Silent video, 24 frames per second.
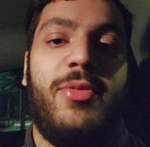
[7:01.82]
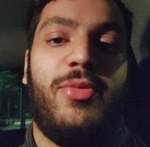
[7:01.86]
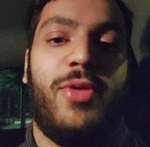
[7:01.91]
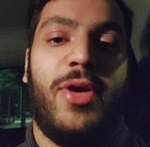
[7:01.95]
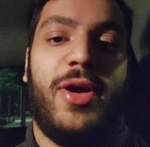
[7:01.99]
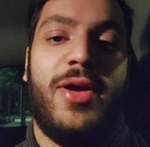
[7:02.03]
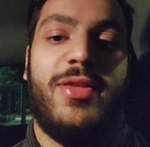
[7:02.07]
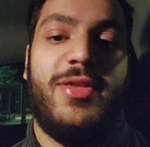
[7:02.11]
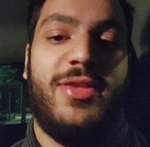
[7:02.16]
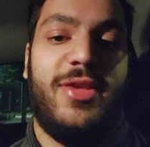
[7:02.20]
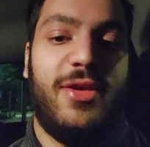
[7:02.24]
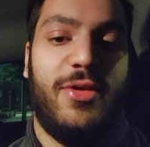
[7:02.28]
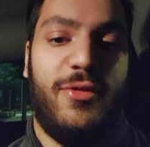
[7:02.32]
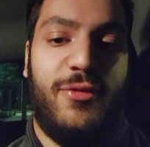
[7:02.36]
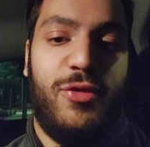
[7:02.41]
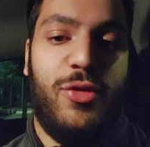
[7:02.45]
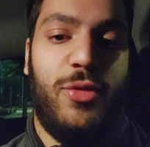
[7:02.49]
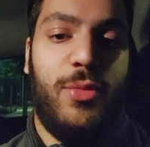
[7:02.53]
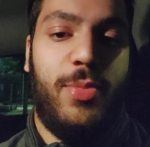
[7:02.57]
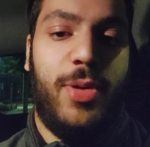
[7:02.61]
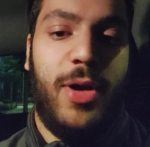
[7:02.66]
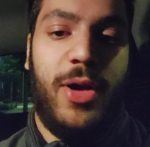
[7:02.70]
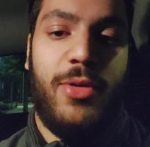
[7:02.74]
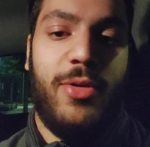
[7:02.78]
writing a
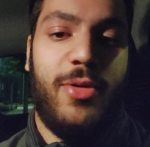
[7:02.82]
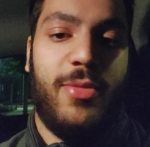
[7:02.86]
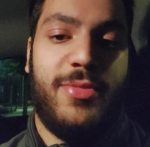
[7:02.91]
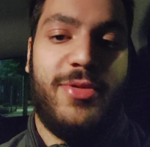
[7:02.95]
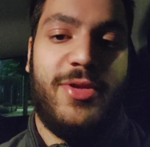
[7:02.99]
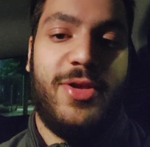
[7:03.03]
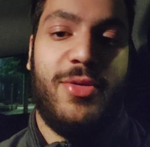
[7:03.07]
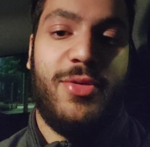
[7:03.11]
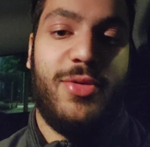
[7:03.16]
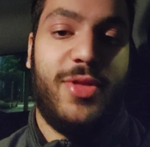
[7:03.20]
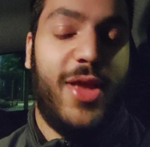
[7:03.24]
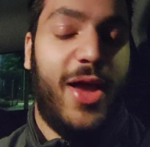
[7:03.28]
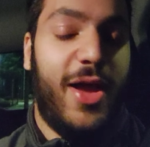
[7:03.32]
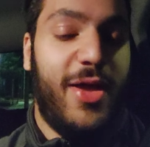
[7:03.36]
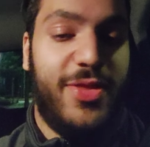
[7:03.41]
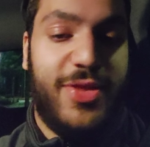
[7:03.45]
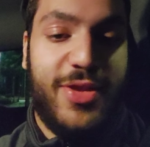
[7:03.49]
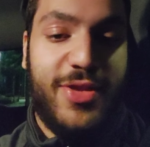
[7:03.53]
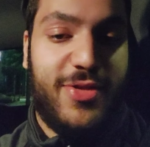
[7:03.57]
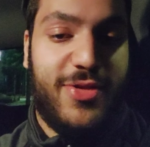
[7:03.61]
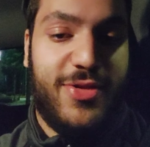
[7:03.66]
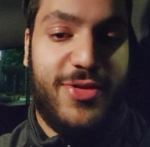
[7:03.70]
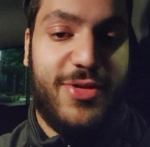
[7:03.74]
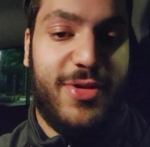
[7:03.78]
few poems here and there.
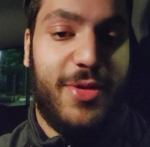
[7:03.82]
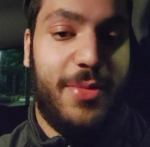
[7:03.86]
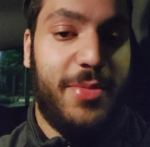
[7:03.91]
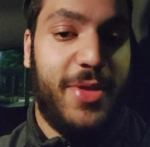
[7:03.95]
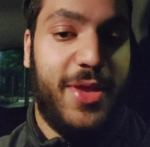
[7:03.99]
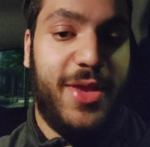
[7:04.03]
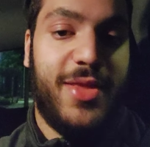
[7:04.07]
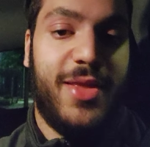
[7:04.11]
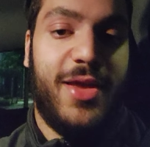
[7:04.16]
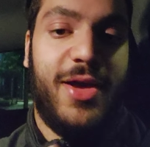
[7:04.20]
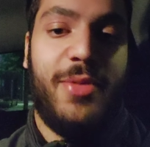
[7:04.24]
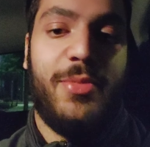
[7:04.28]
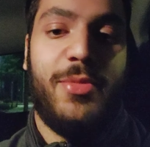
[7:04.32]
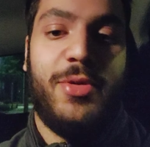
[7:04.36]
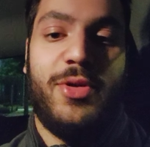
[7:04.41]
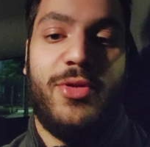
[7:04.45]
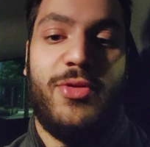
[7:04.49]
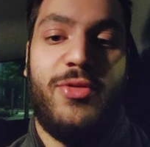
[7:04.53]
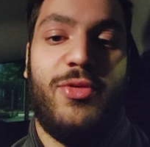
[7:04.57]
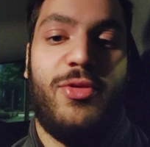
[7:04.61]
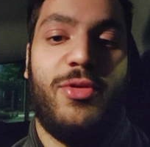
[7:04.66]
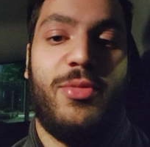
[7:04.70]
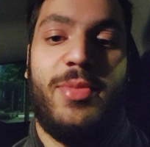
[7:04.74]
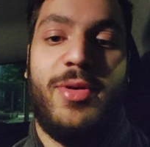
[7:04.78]
This is something that I'm going to
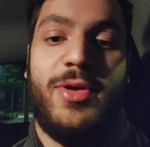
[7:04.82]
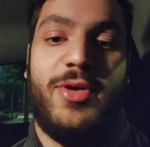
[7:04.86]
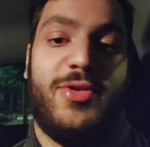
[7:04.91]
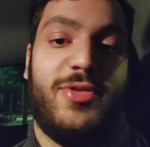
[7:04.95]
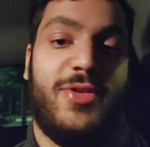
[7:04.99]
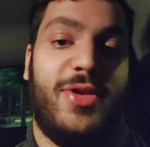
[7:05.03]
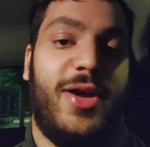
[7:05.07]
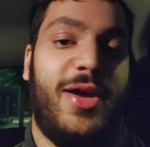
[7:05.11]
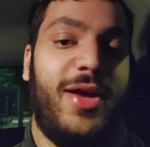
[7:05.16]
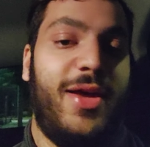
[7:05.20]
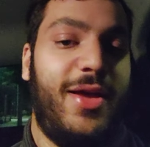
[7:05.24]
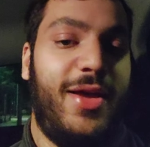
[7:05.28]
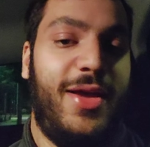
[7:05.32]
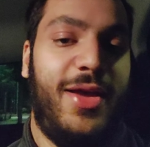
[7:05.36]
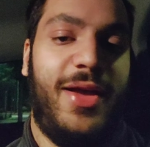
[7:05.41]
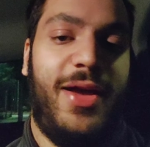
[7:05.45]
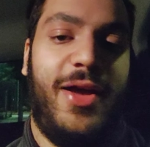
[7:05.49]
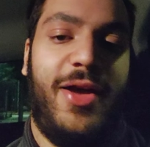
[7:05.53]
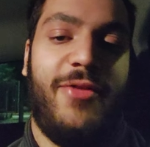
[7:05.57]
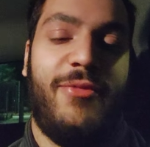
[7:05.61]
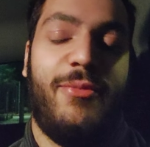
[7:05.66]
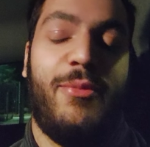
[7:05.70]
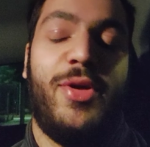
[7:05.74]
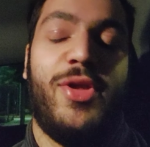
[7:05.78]
talk about because
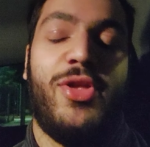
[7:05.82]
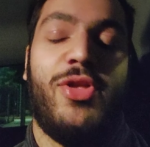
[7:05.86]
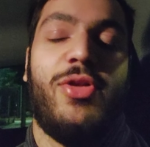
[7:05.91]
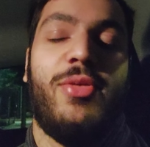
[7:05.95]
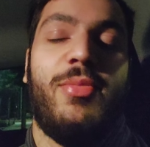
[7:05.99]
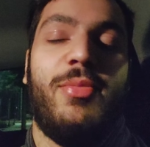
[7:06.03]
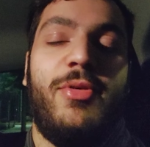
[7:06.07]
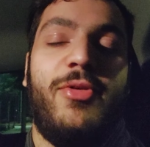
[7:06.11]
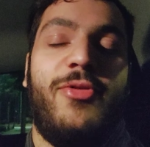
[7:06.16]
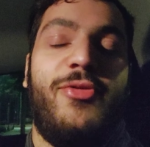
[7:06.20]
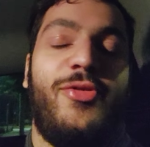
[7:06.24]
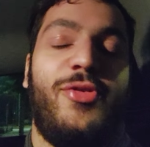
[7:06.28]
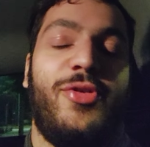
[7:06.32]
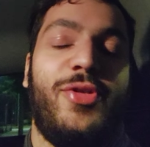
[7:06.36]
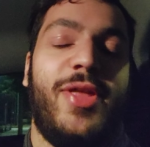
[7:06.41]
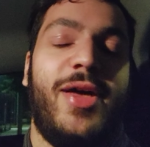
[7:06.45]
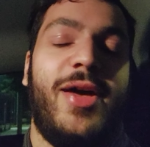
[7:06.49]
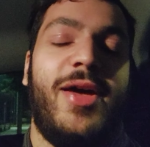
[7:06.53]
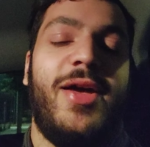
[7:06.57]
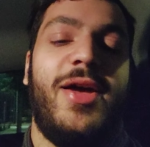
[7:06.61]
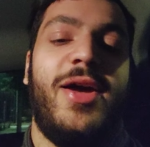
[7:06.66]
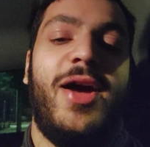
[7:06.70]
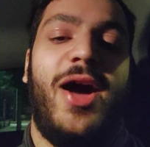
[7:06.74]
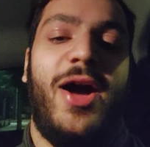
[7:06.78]
I have mentioned before
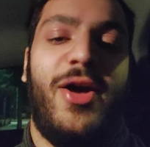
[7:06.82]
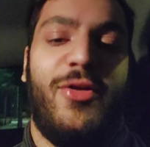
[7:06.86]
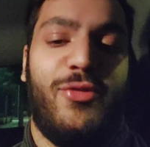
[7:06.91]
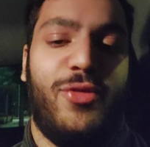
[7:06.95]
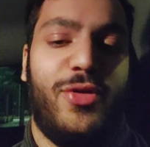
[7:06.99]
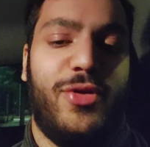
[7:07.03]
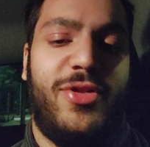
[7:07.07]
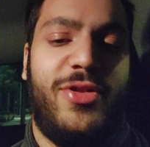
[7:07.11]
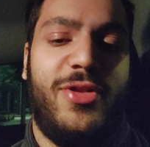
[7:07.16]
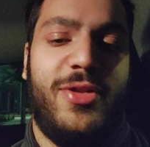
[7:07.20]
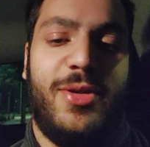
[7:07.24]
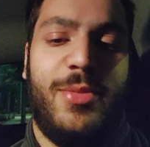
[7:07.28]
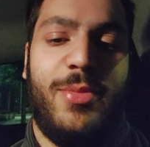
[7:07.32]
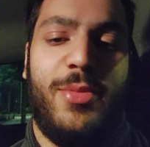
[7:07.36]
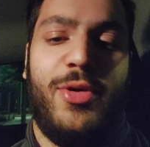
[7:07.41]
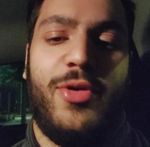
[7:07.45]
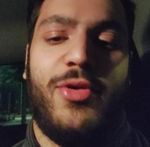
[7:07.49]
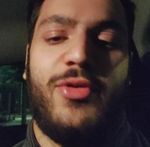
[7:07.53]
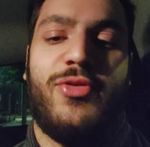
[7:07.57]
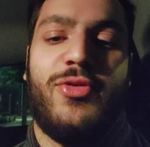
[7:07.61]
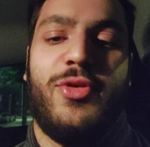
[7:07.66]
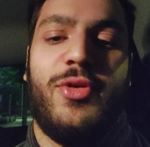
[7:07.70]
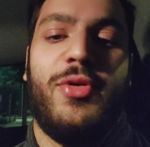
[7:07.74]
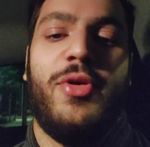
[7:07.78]
that I've written a
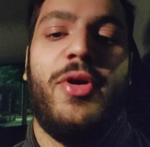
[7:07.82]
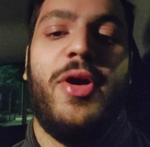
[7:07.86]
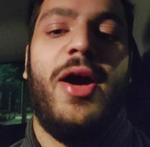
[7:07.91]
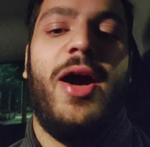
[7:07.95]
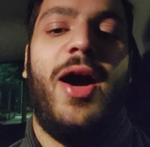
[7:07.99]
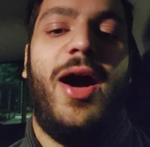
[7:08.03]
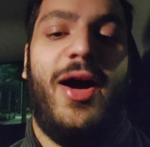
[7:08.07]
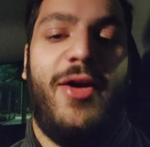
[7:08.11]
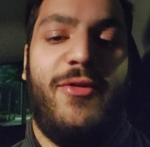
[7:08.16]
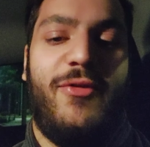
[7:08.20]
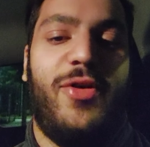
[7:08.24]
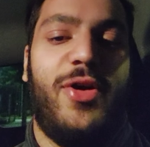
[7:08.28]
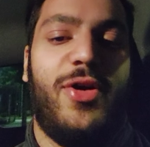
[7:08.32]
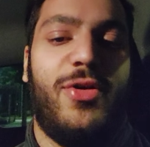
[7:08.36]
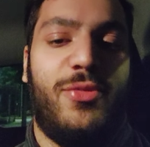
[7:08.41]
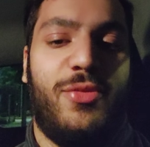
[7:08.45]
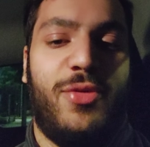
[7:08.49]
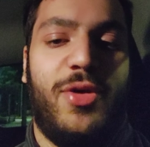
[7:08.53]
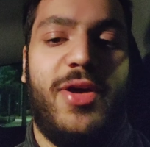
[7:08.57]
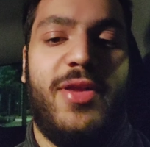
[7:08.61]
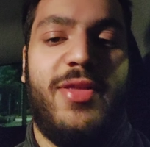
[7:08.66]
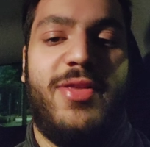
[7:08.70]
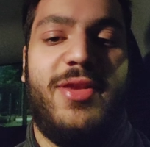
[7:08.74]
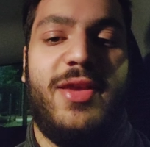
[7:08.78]
book, so I find
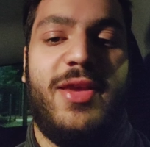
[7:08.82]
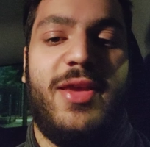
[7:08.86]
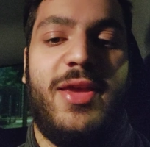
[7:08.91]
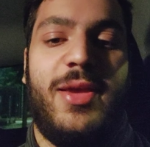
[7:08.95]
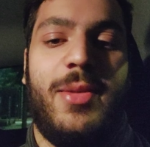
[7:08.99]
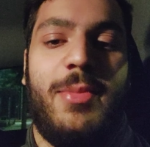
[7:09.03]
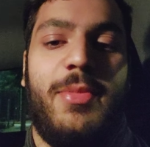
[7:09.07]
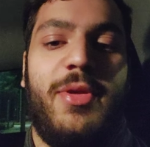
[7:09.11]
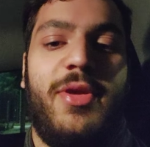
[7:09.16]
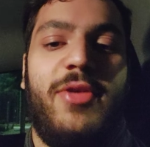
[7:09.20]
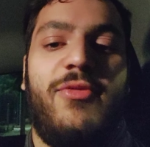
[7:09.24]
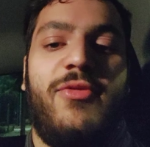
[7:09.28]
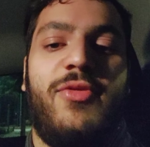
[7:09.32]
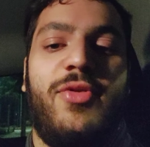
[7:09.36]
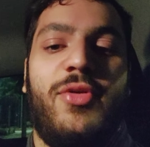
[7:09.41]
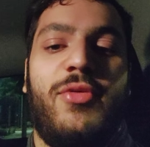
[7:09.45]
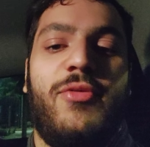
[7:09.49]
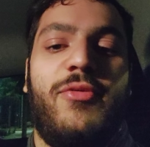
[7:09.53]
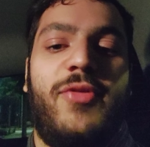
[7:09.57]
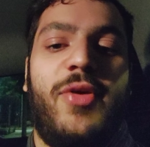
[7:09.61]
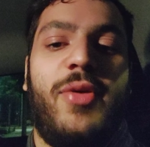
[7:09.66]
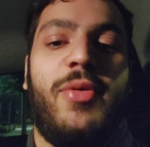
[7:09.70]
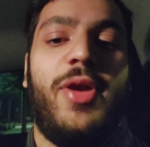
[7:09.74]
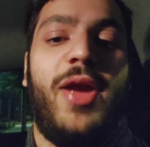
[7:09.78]
writing can be very,
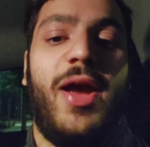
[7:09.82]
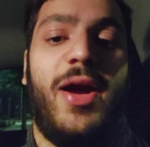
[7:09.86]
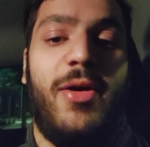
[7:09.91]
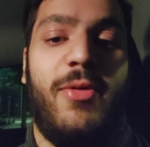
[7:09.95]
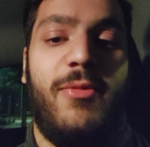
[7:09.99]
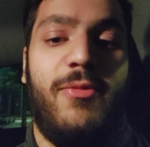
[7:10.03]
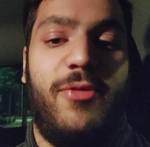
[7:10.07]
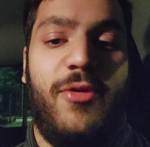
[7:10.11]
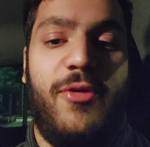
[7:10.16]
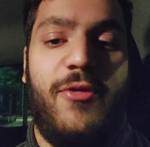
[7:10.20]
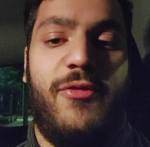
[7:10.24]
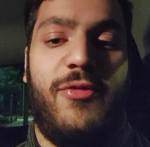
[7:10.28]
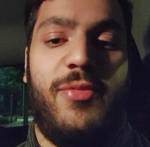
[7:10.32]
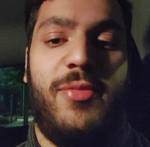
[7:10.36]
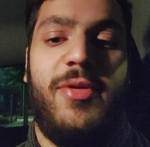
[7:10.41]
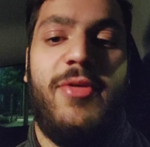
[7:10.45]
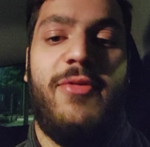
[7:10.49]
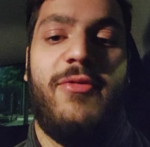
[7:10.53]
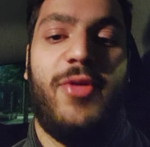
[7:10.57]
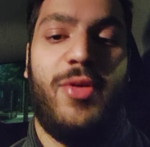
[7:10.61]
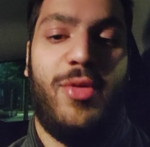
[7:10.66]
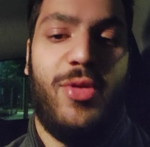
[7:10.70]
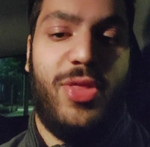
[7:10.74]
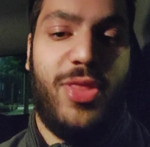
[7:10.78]
very helpful for me,
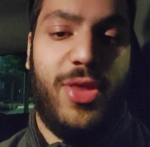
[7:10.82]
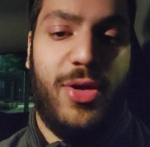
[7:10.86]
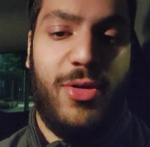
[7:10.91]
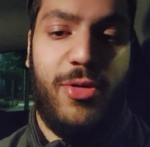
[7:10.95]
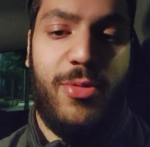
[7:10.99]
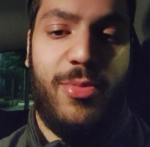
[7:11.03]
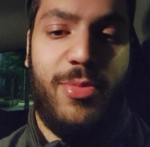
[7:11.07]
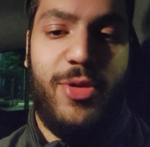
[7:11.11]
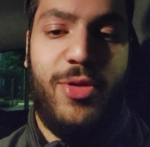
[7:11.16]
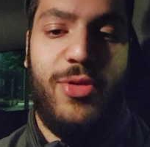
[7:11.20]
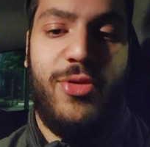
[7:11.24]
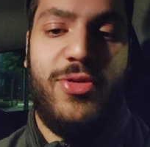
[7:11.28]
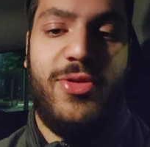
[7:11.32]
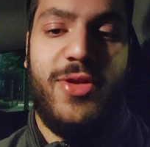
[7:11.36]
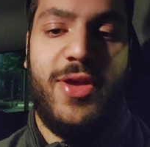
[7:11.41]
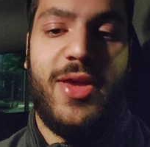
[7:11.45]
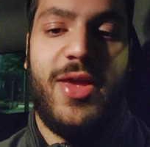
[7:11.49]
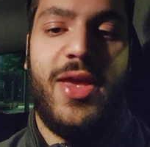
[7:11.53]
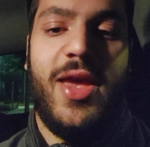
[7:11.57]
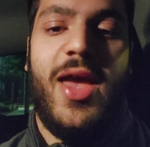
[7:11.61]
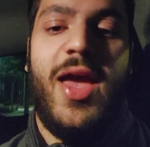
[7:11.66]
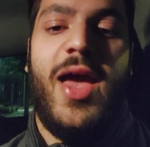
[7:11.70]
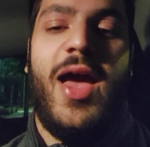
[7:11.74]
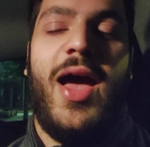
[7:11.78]
very
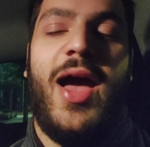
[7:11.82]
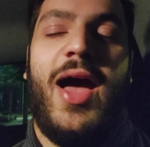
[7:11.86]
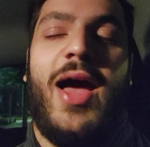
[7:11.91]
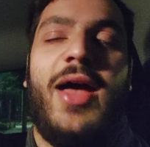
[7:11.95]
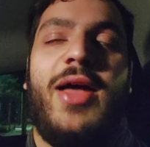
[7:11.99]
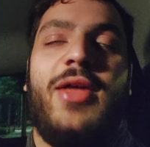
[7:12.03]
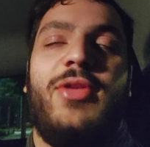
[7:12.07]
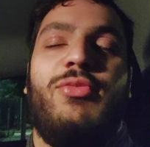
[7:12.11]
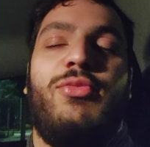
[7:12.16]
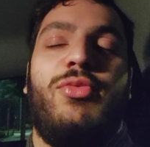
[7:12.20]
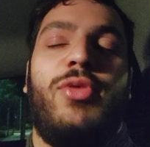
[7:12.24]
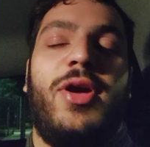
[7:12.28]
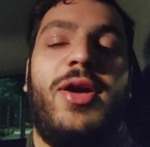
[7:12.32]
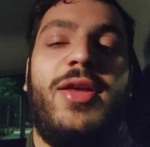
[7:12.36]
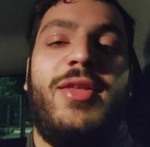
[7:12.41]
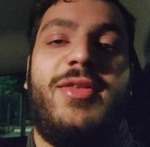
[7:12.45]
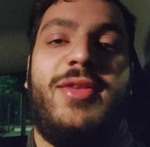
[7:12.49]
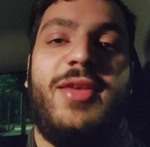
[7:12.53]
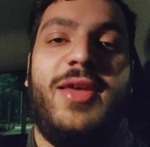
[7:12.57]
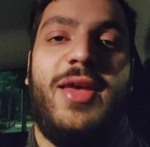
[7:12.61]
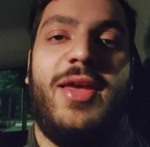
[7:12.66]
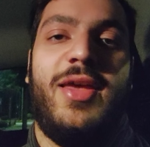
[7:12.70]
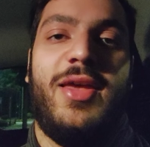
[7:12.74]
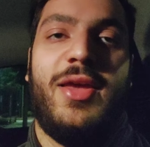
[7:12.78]
therapeutic. And
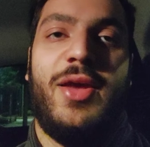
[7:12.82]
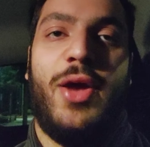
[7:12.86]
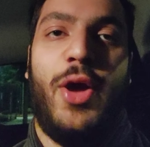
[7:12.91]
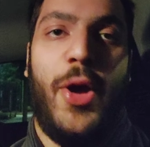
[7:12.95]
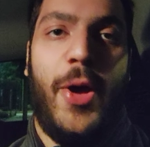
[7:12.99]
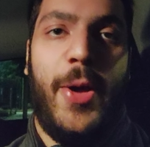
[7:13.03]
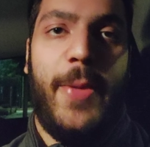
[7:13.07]
writing,